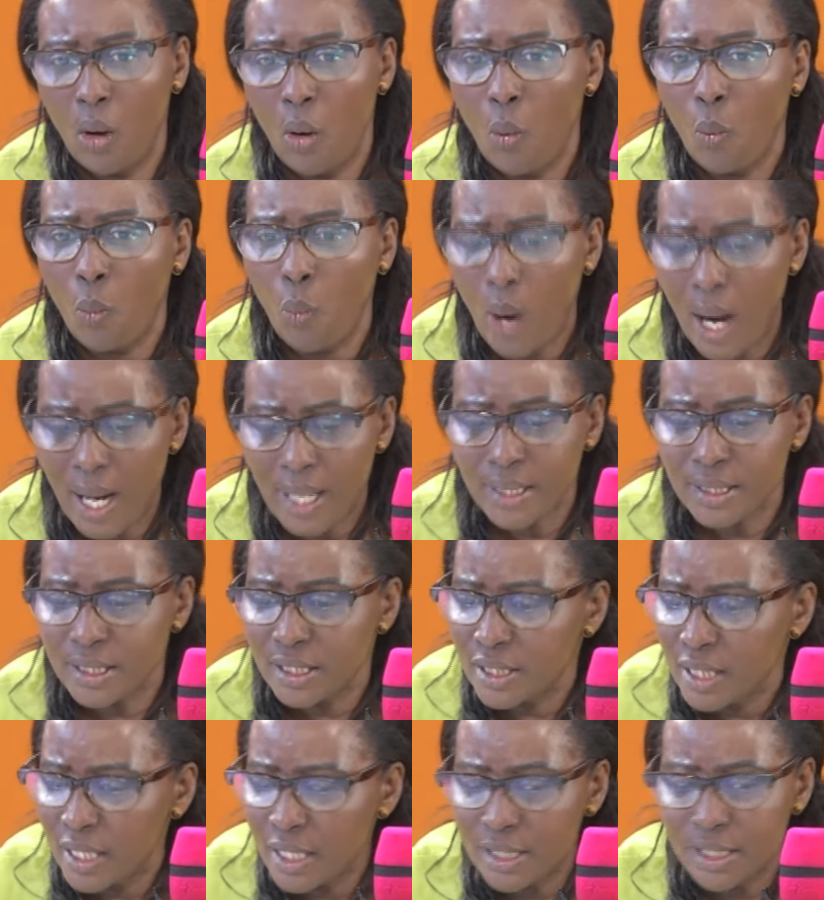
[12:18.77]
Why
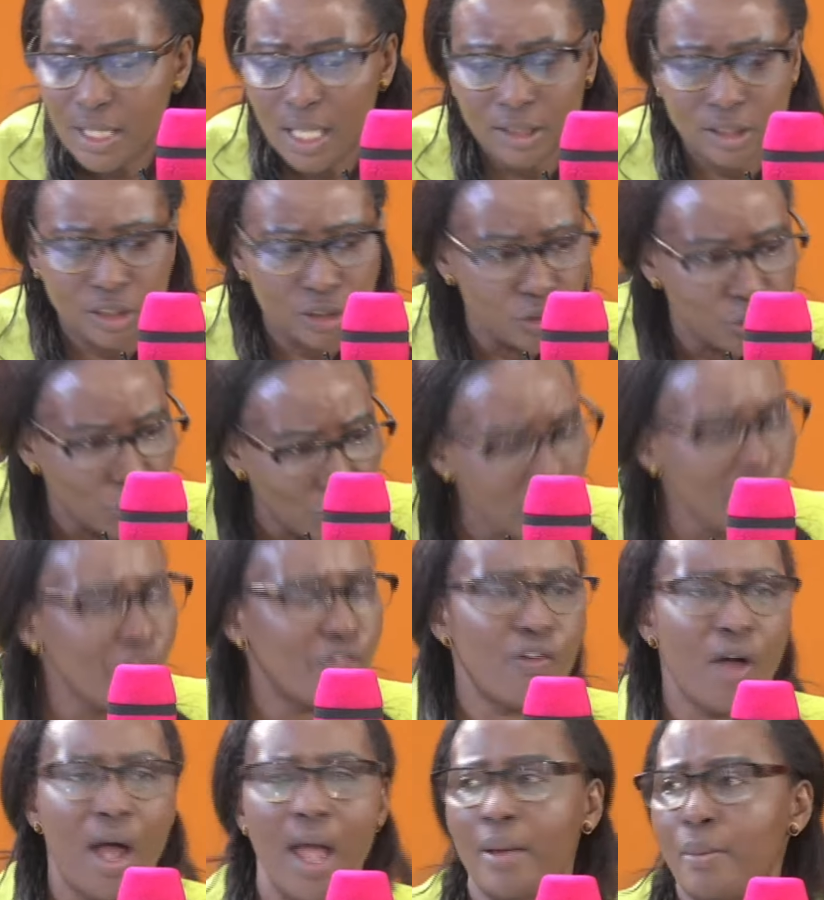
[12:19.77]
didn't they just
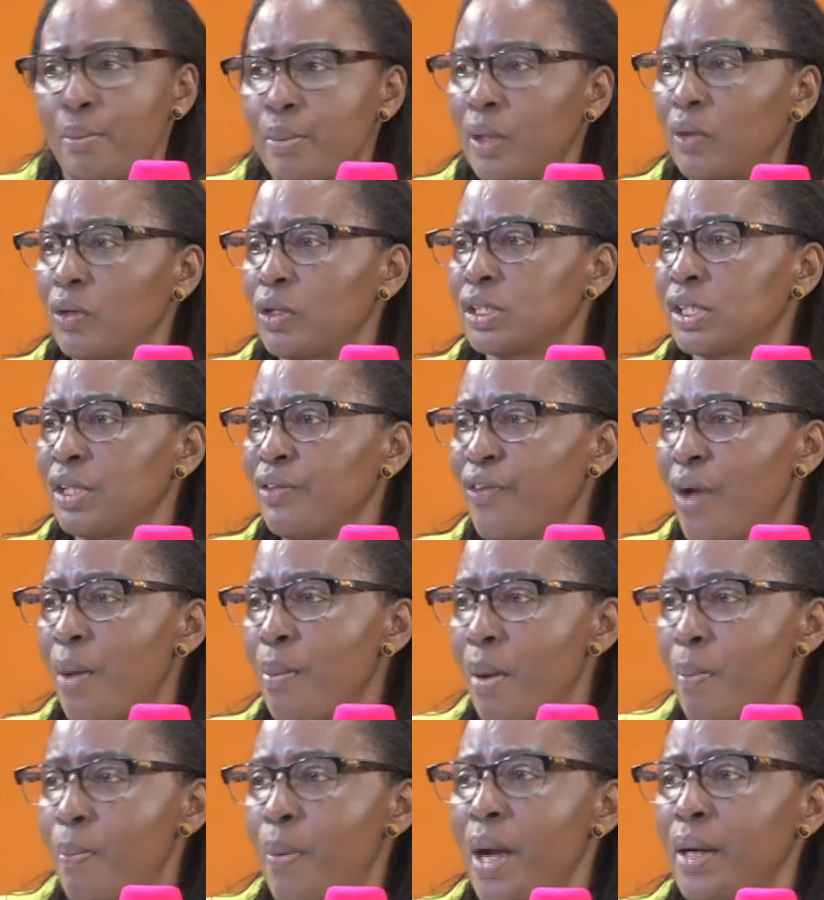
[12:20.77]
unify? Because if I'm
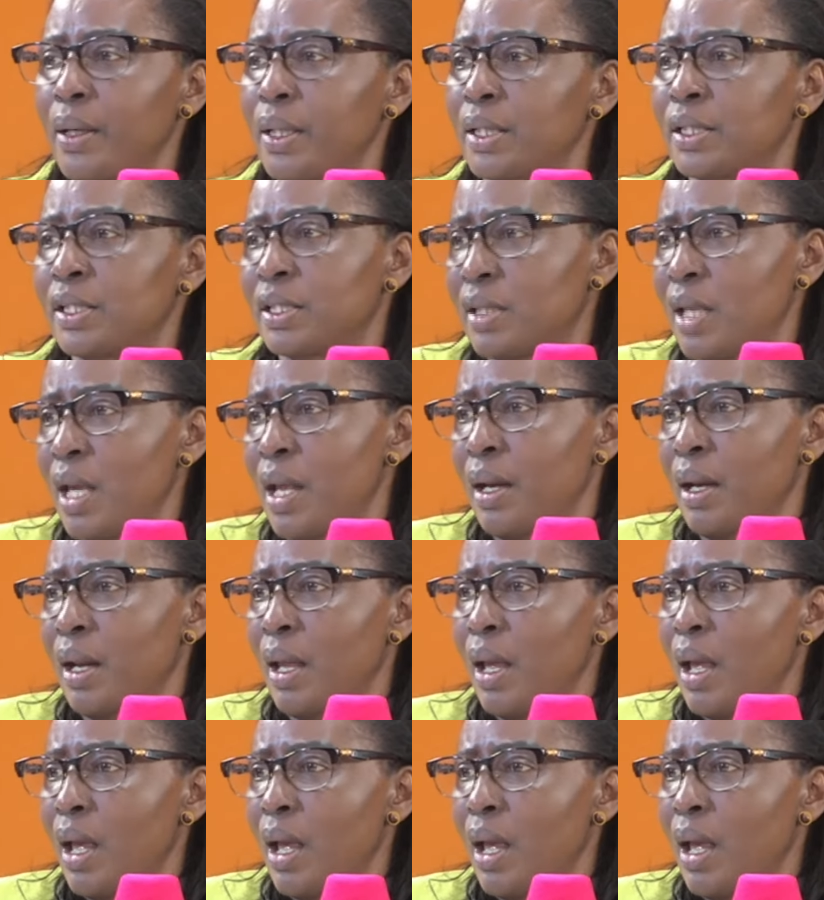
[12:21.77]
a parent then,